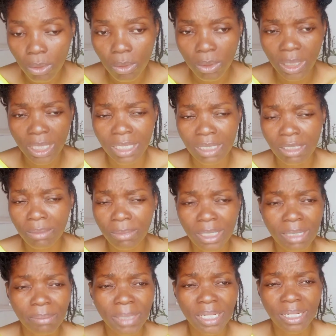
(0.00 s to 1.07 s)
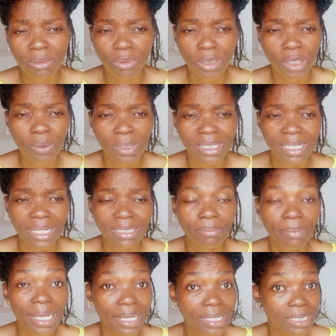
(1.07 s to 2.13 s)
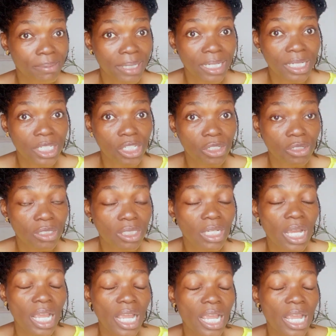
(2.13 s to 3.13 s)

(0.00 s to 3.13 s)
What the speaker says: Okay, somebody made a request that my explanation